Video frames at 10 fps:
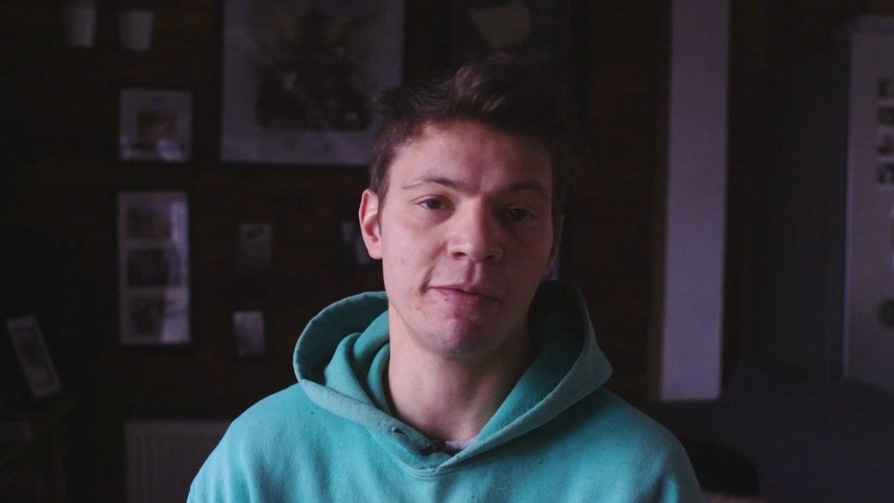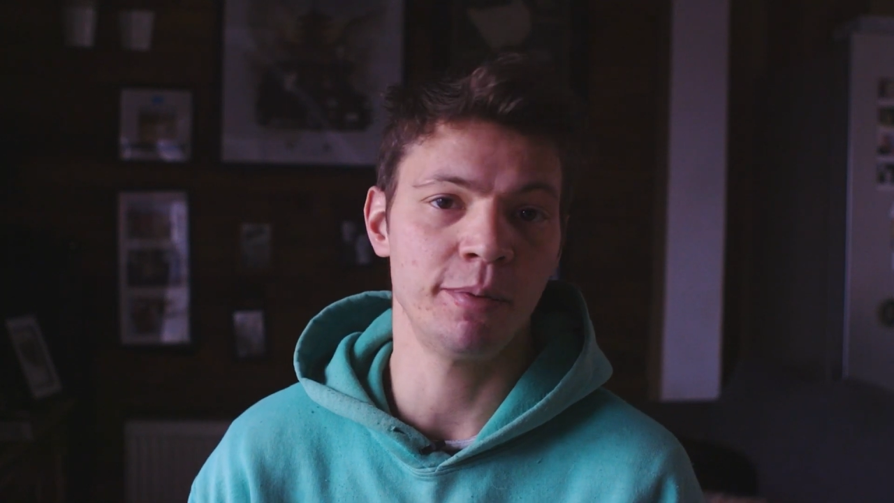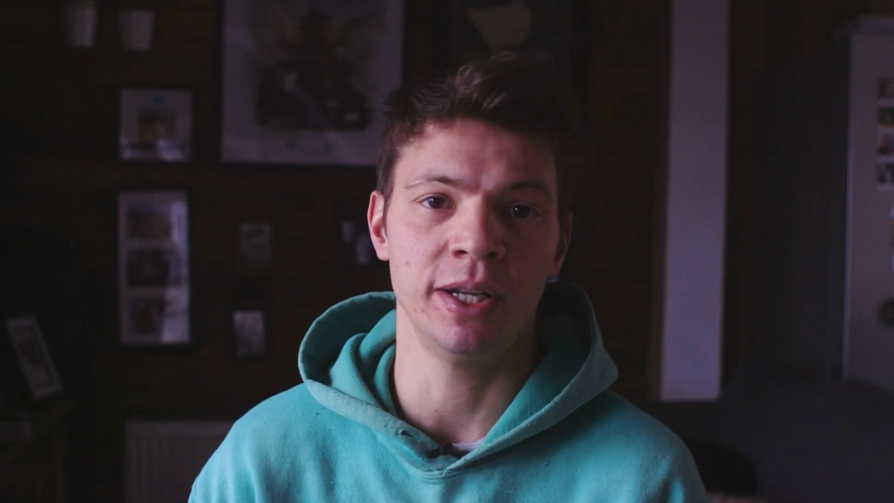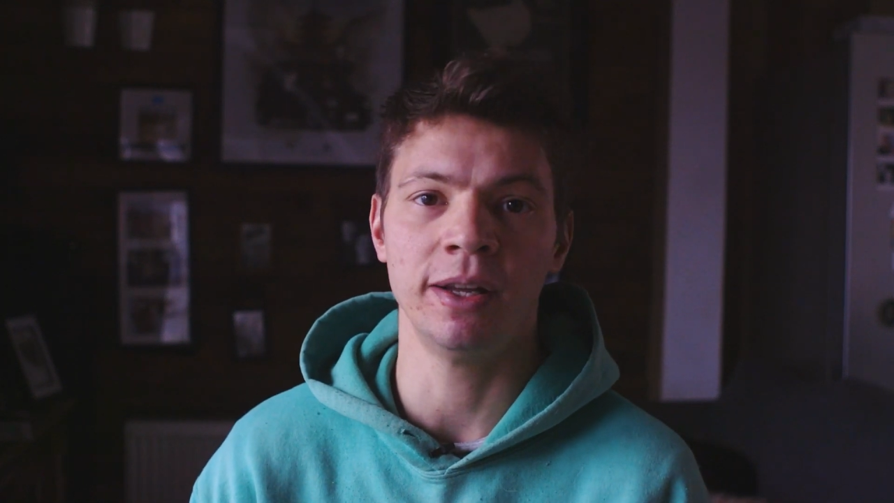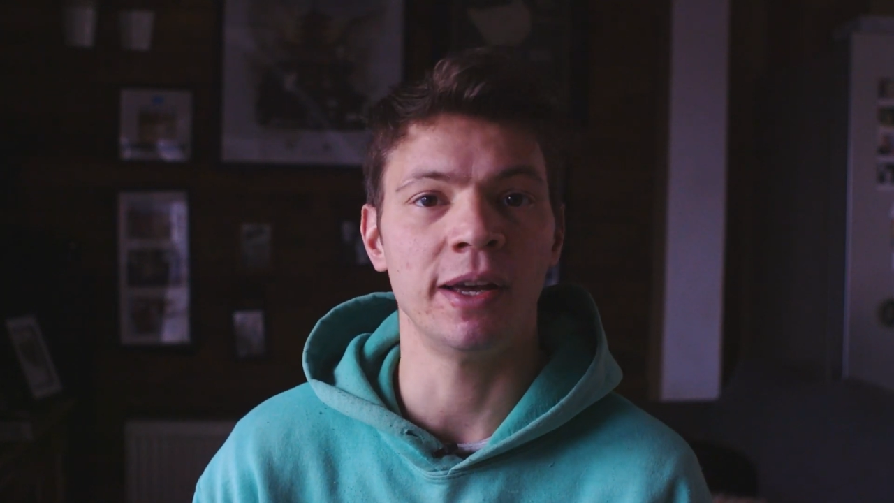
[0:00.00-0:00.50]

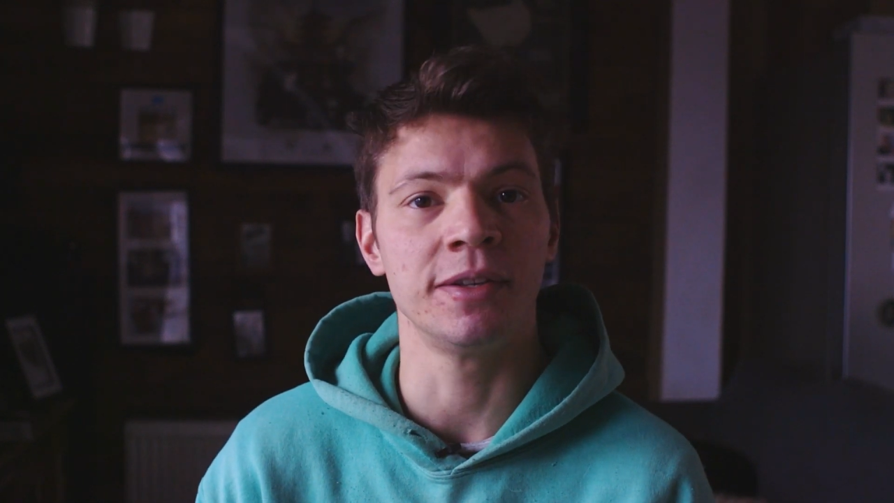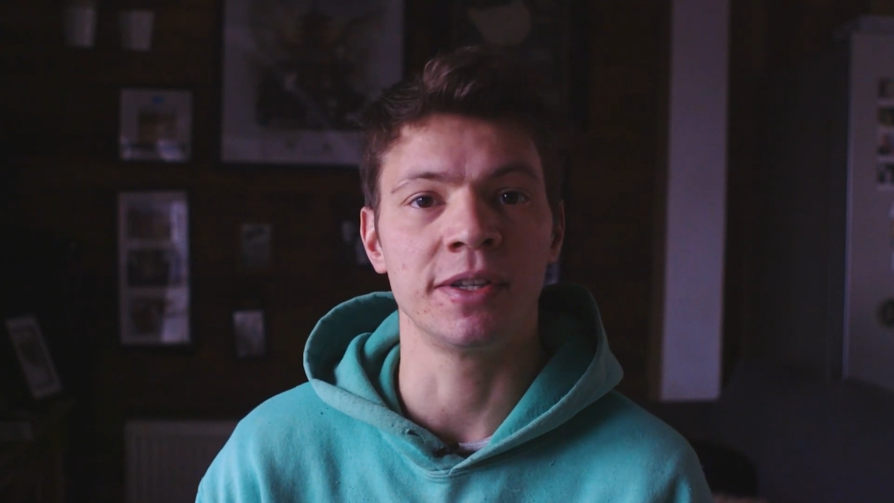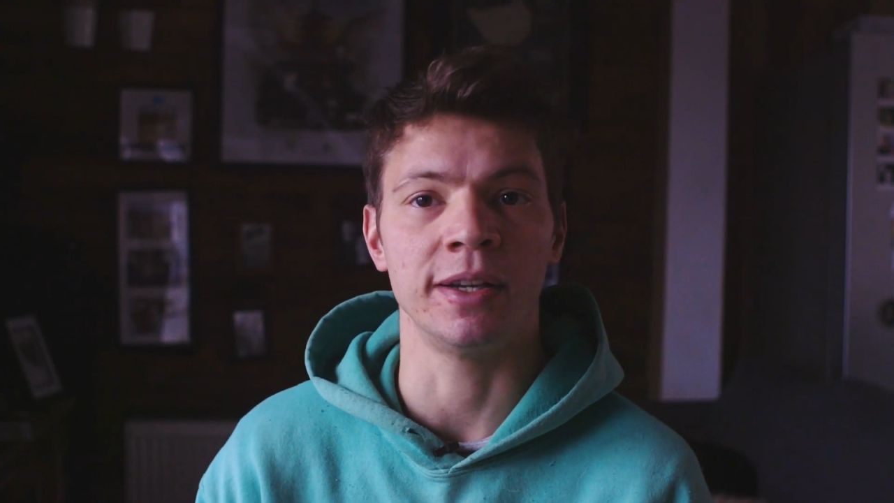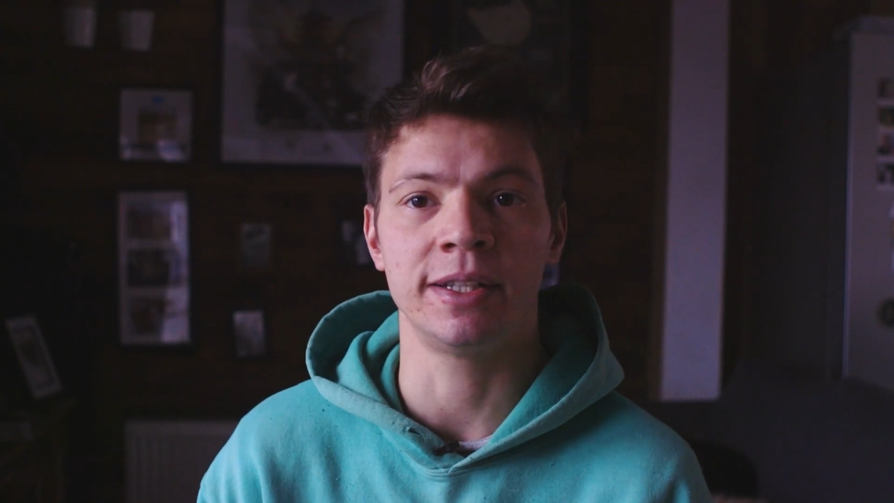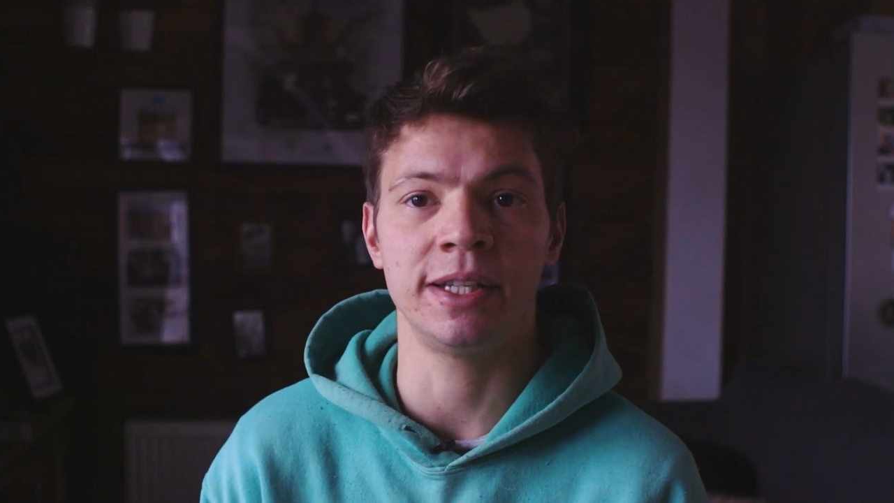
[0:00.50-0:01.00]
Everybody learns
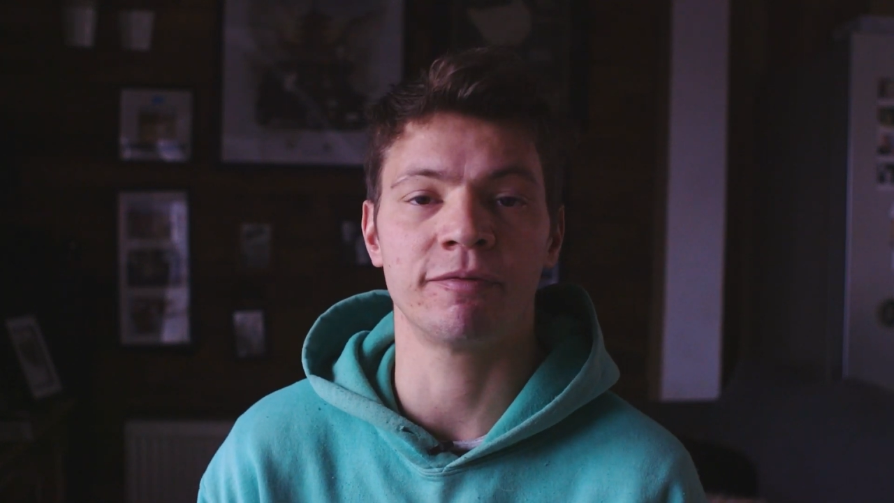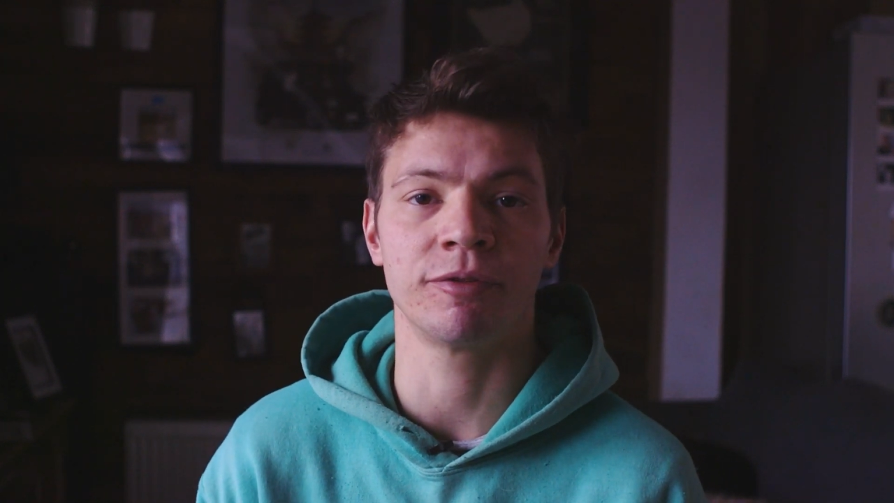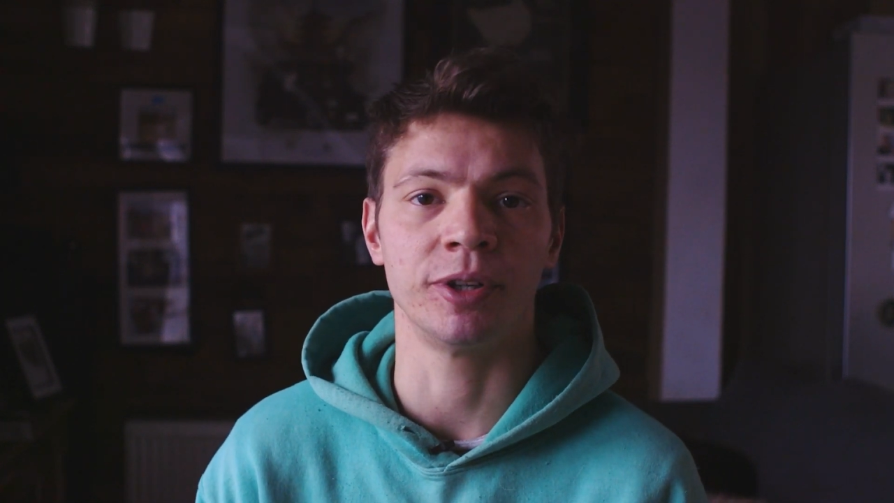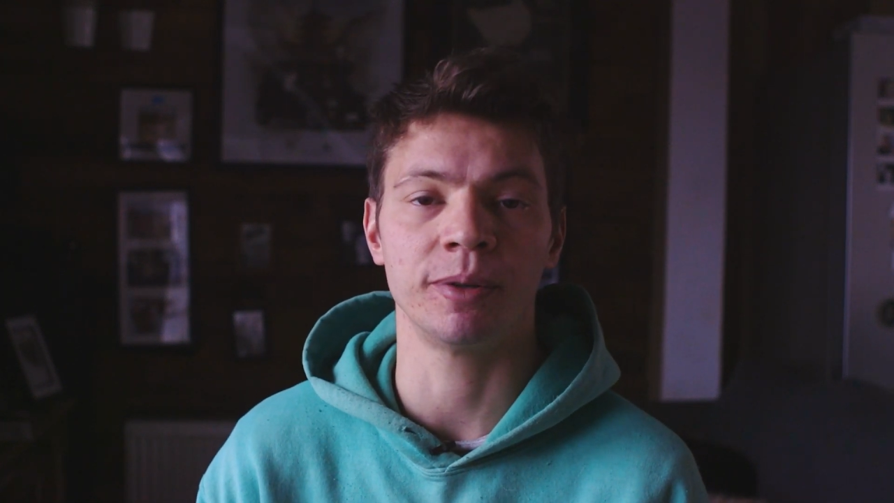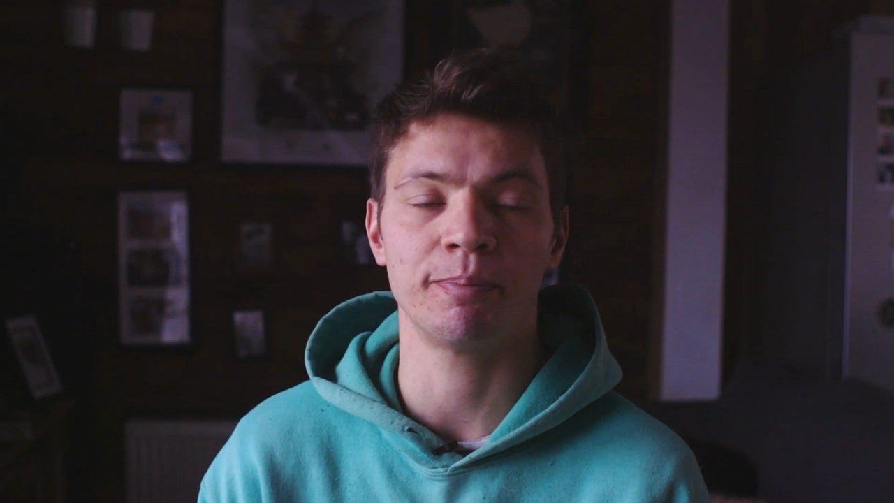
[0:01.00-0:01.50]
at a
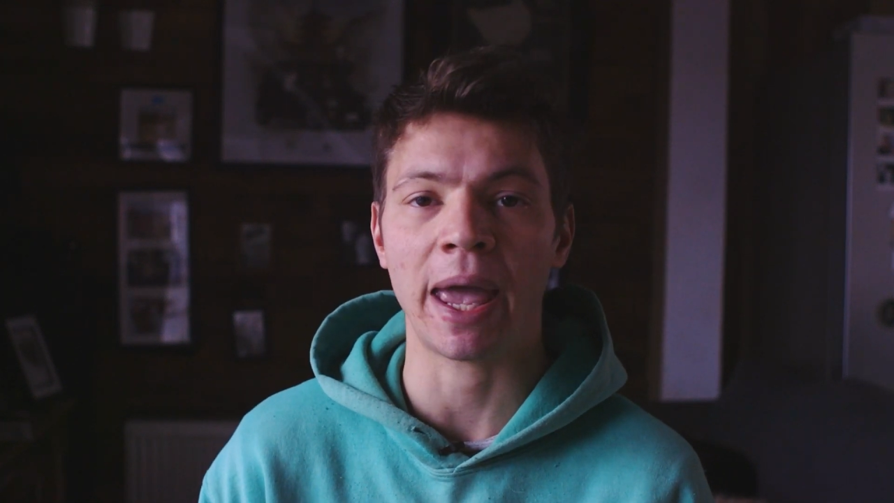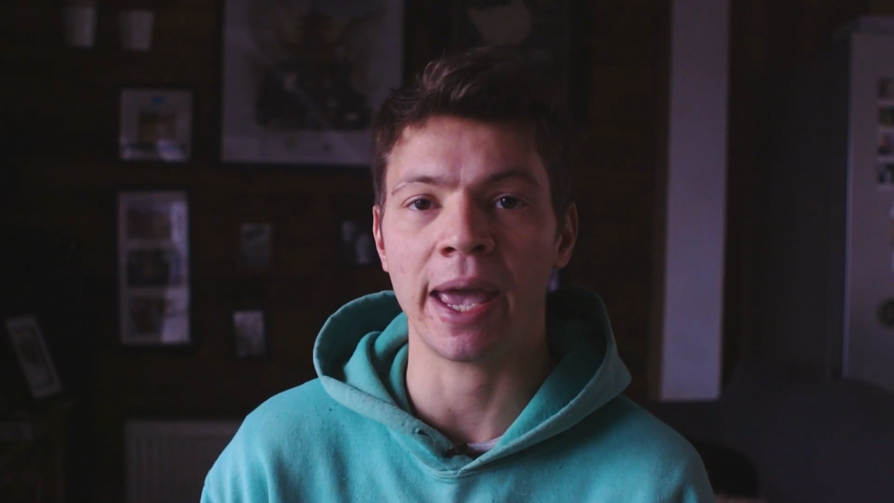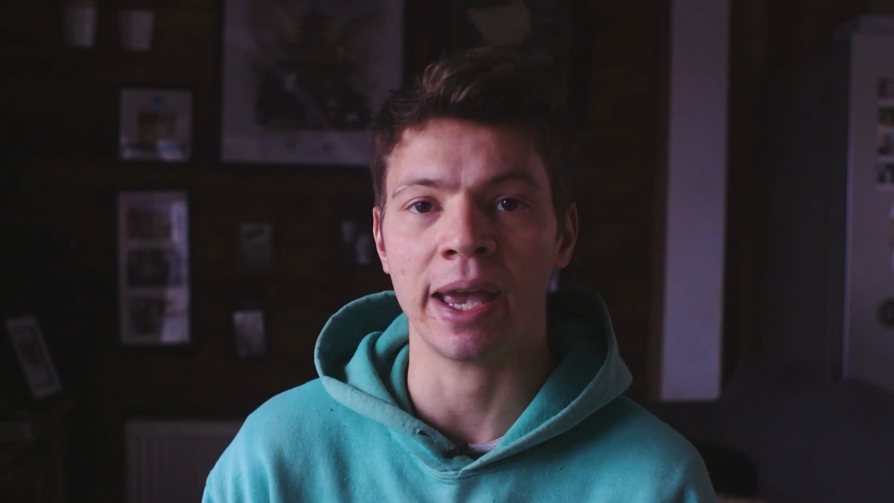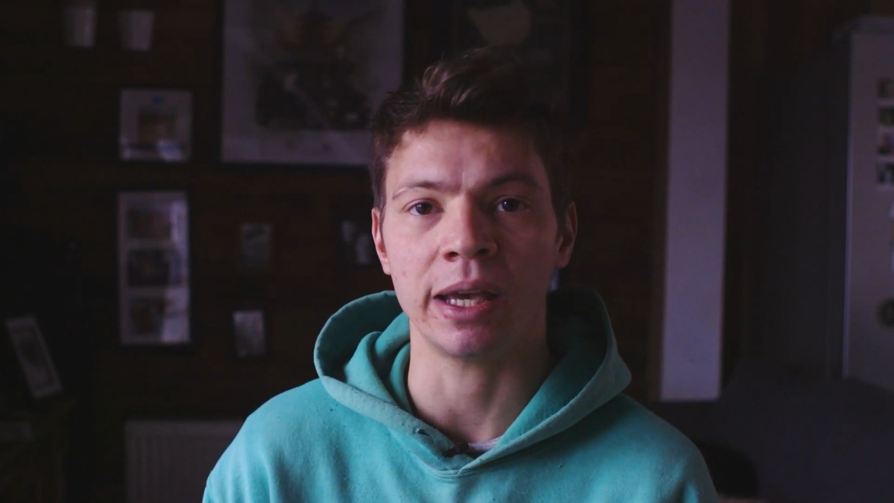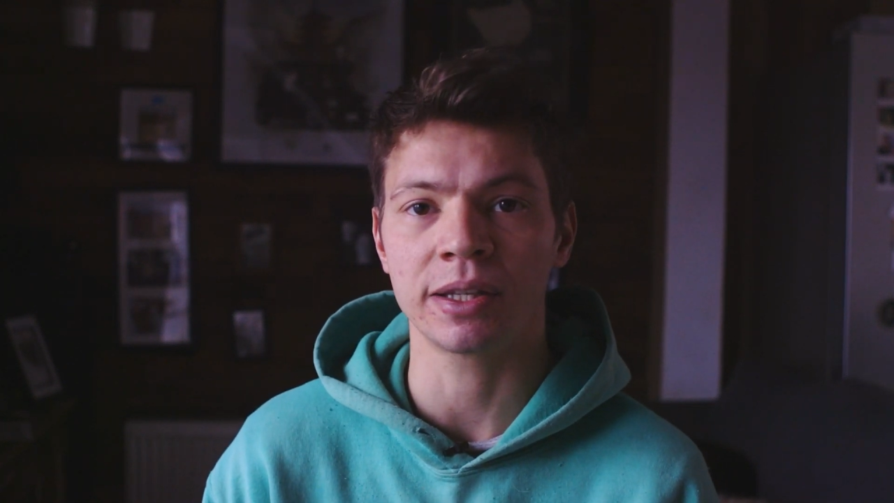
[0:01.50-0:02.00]
different
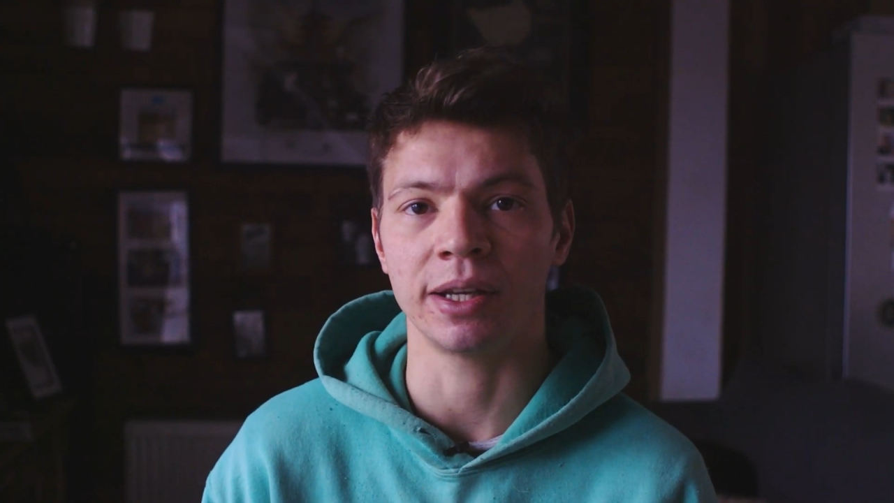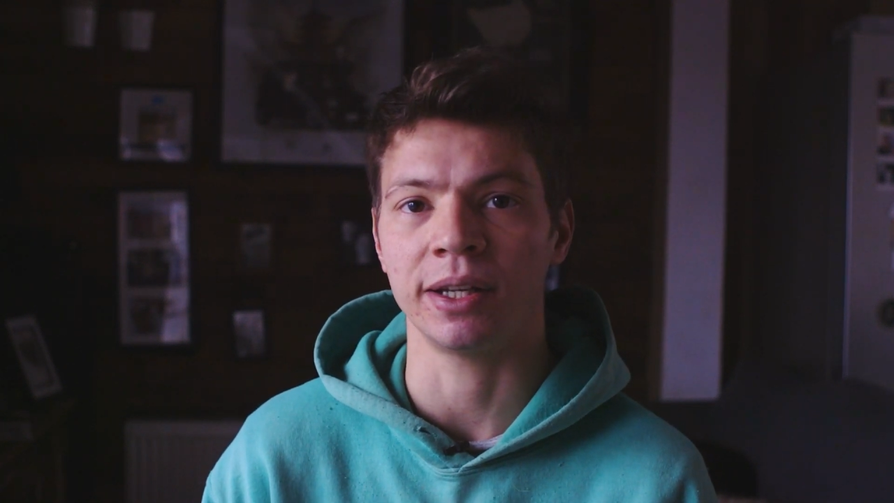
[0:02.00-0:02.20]
pace,